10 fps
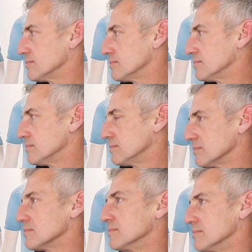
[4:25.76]

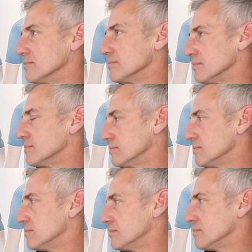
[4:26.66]

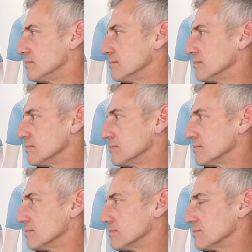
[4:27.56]

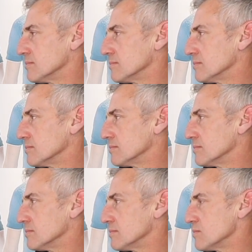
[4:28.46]

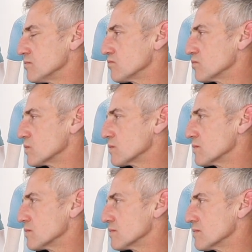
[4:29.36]

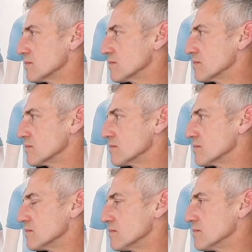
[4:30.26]

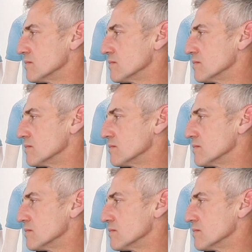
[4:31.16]
No words are spoken by the person on screen.